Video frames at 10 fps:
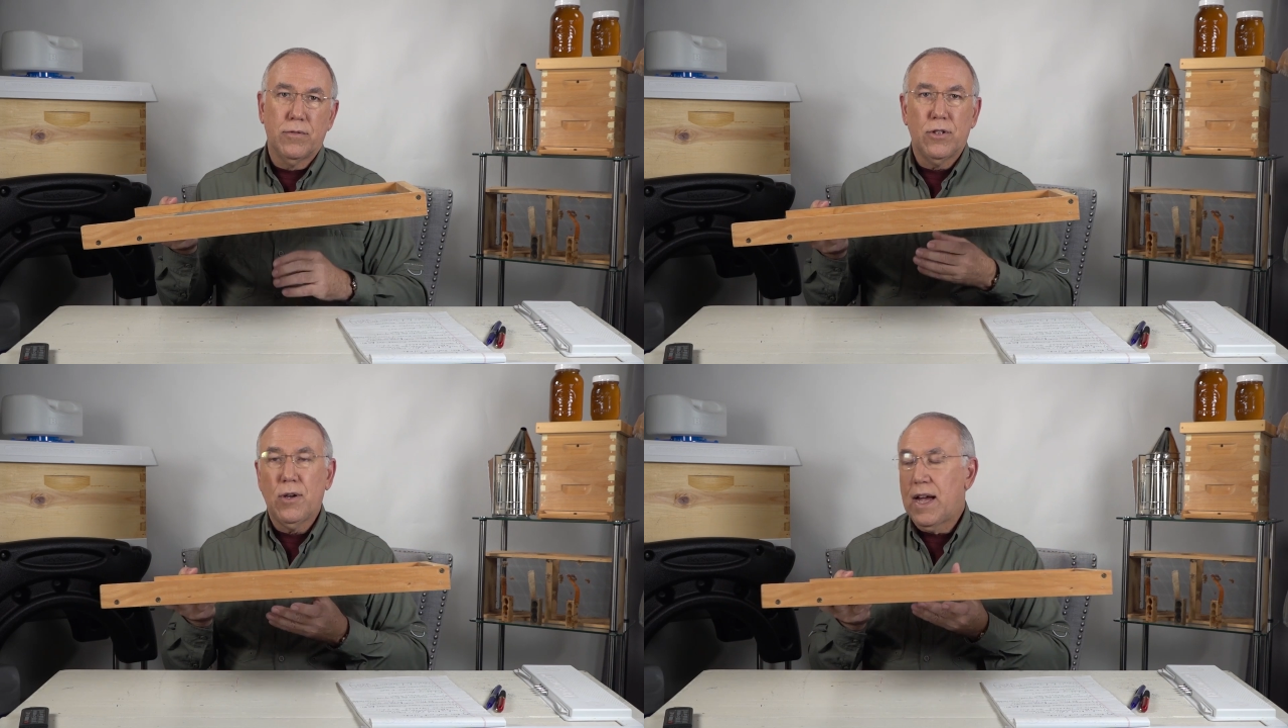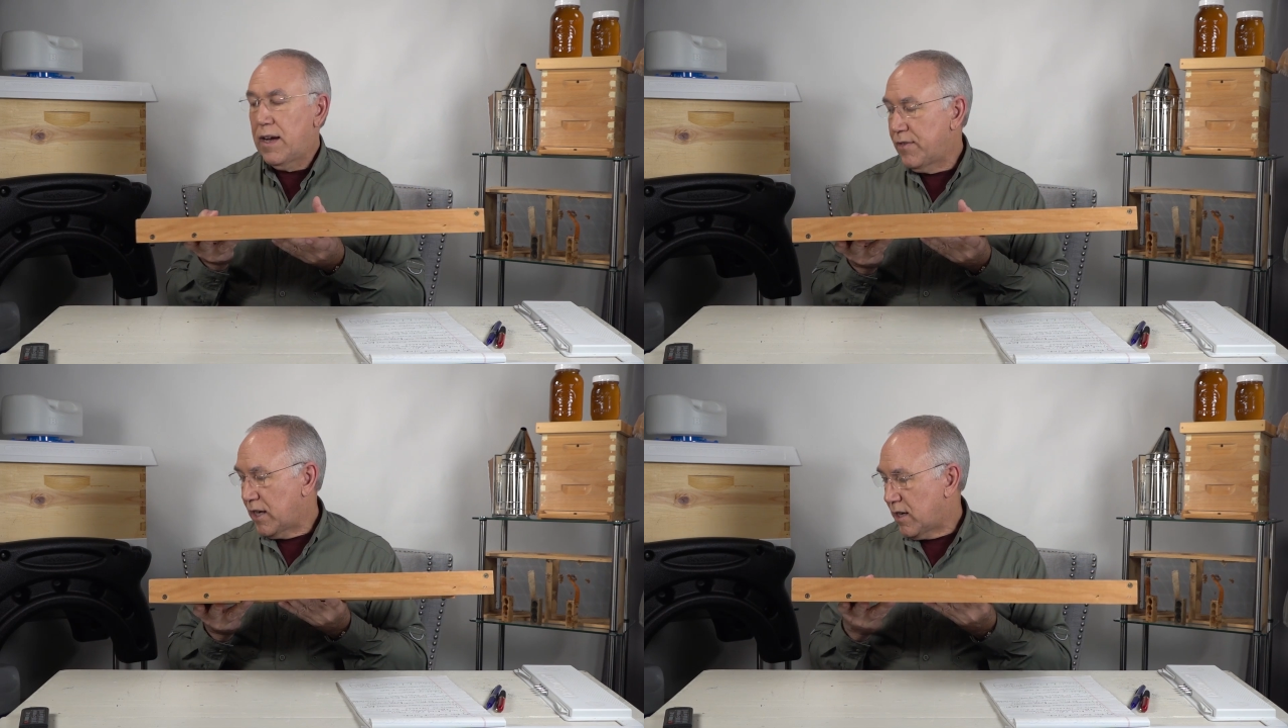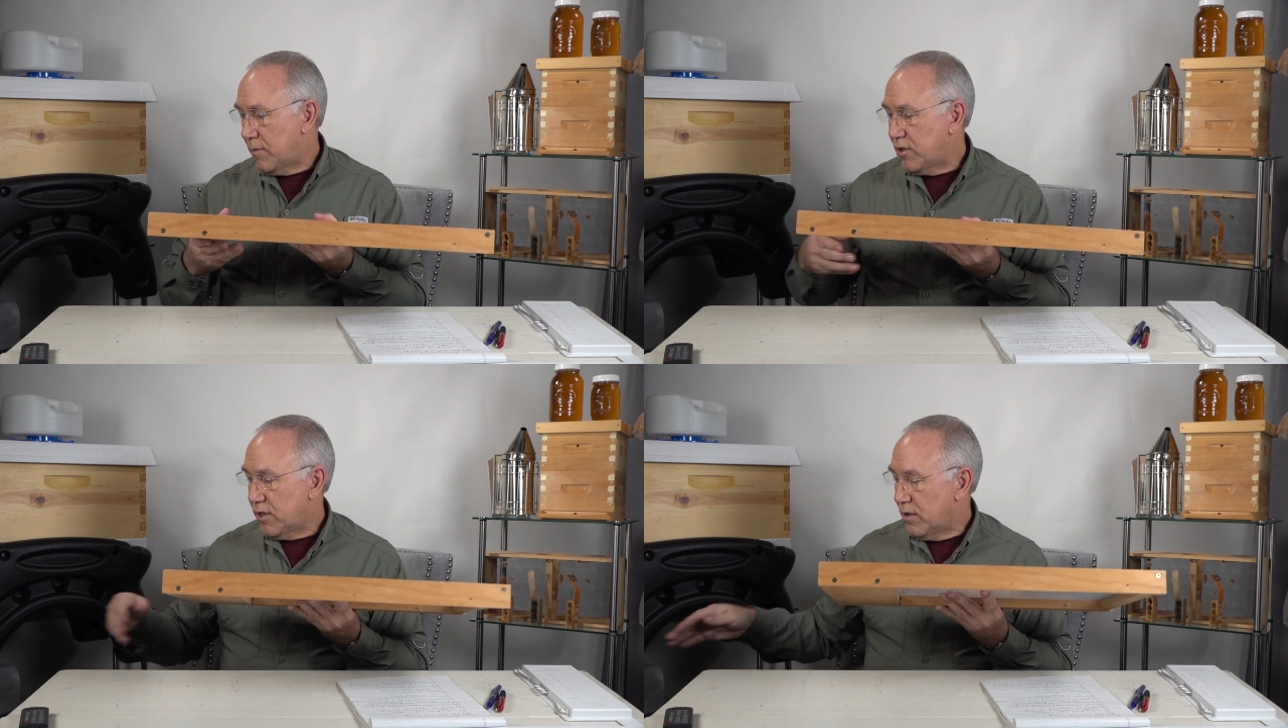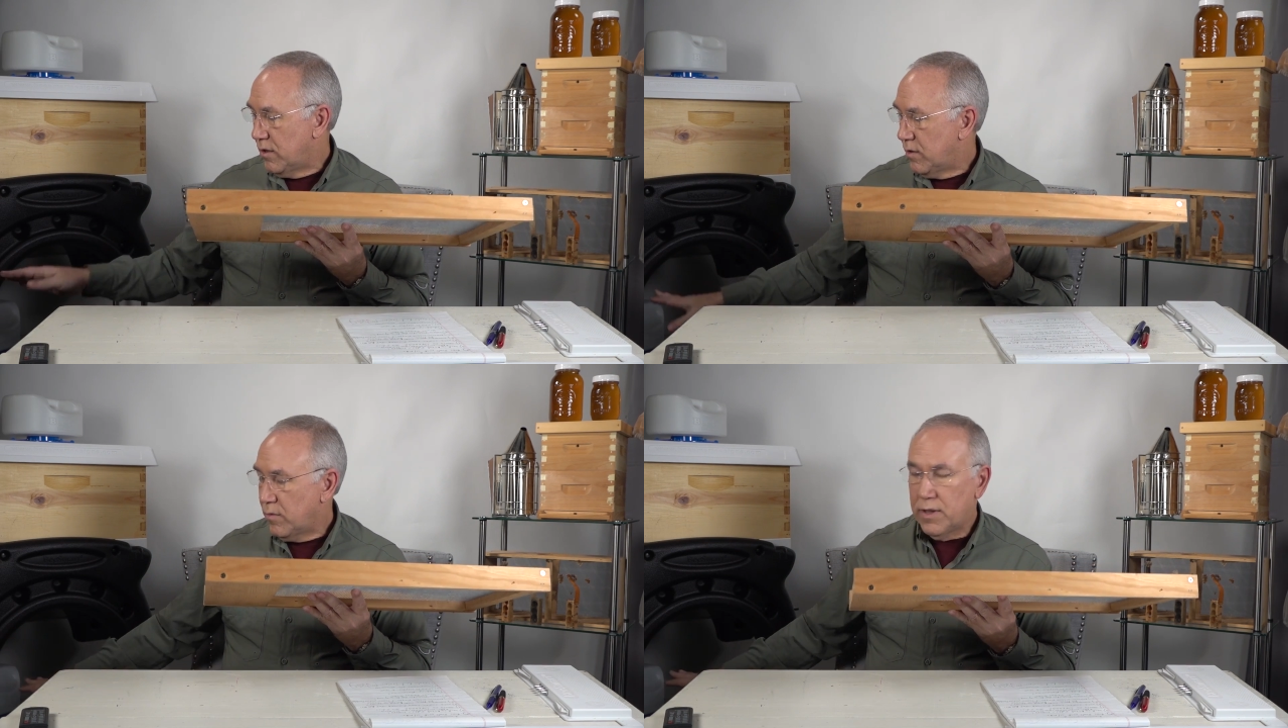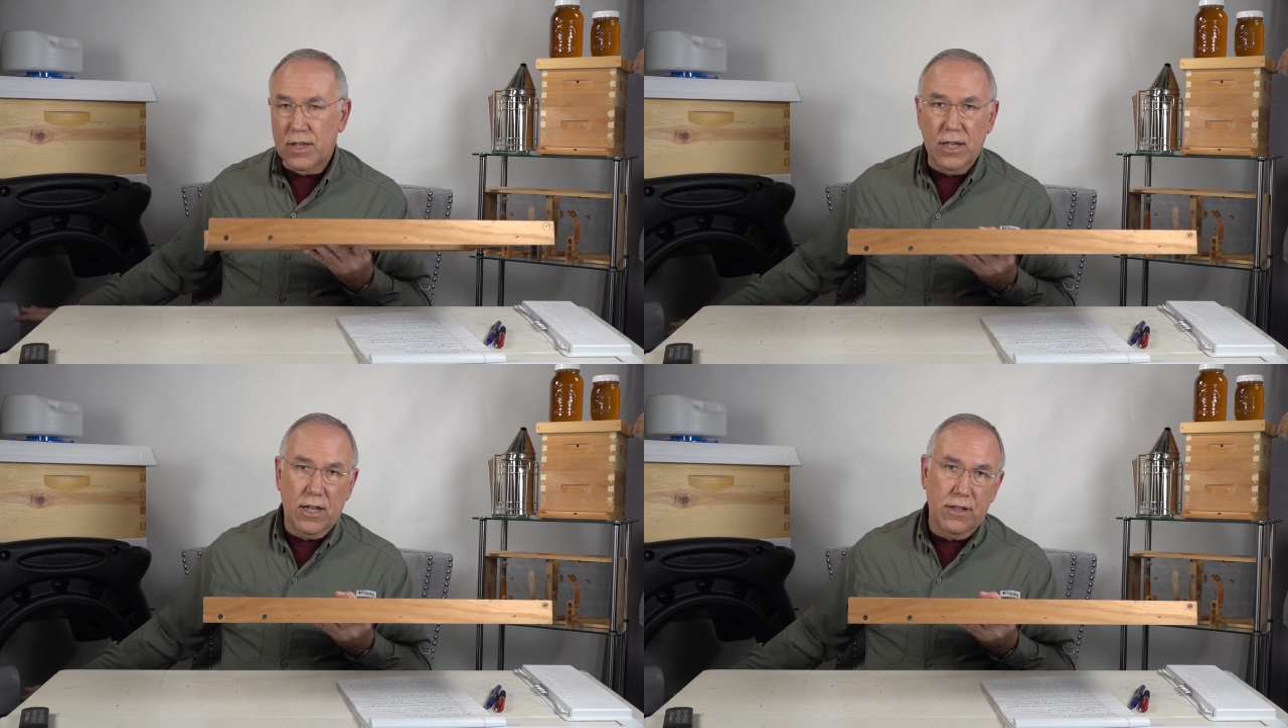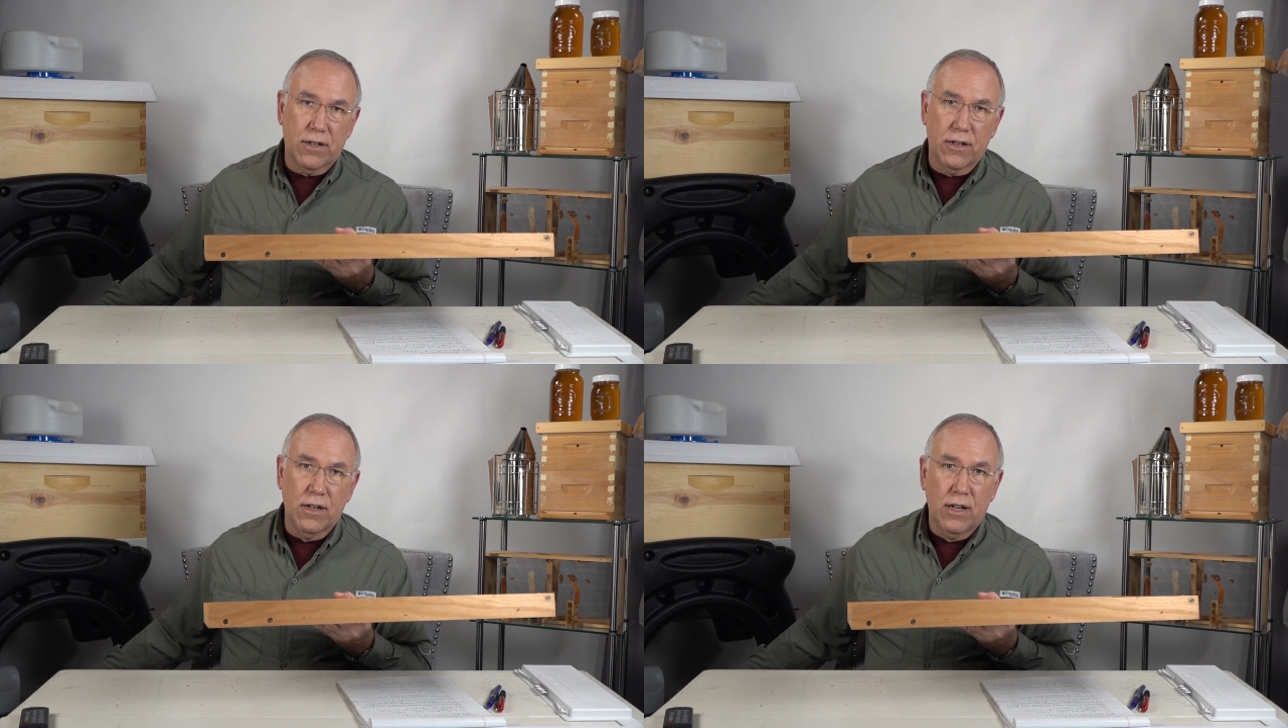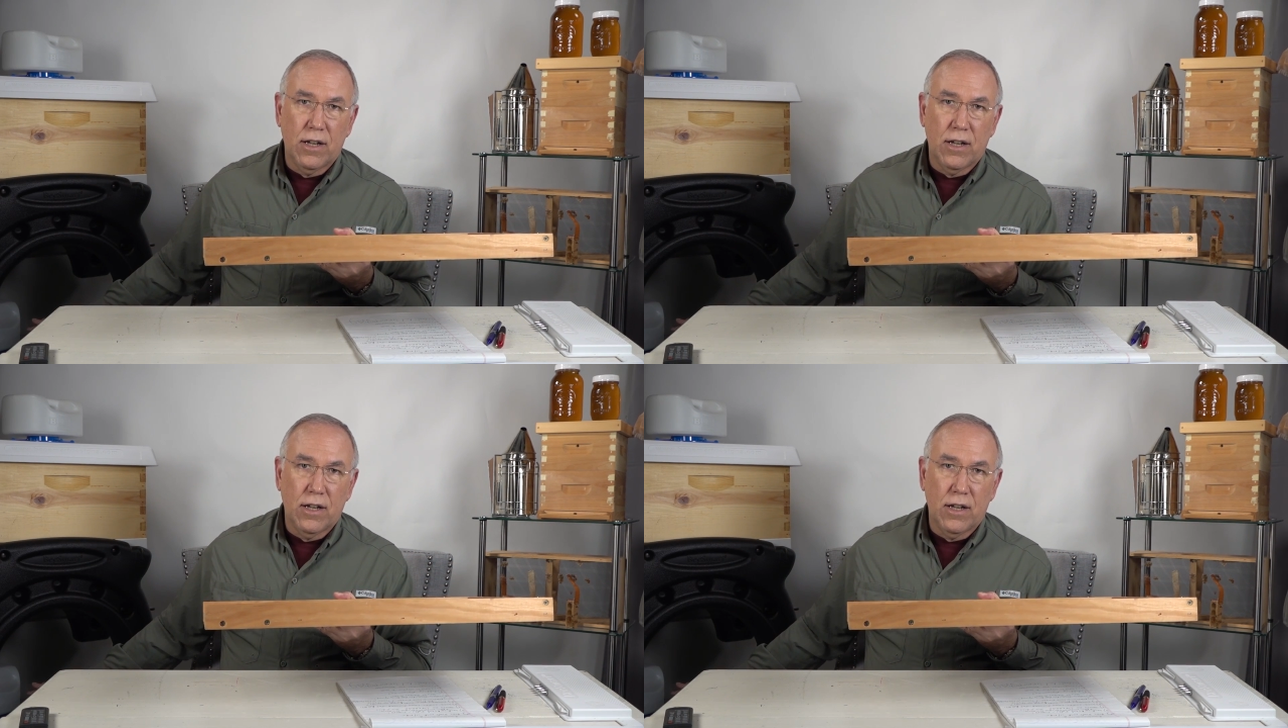You have that option with the other